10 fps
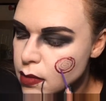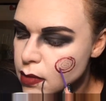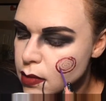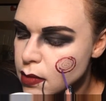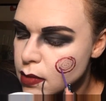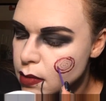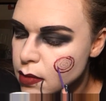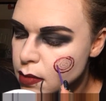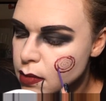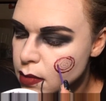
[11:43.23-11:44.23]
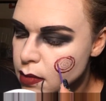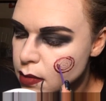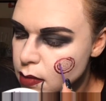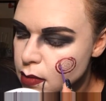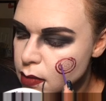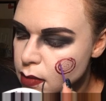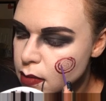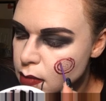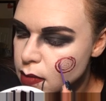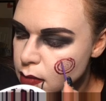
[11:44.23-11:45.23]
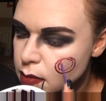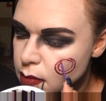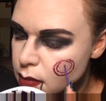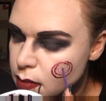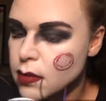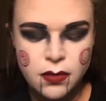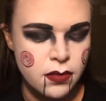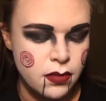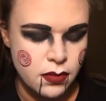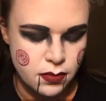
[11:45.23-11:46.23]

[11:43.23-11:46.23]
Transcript: And you don't want that, because then you're going to have to start all over and it's going to be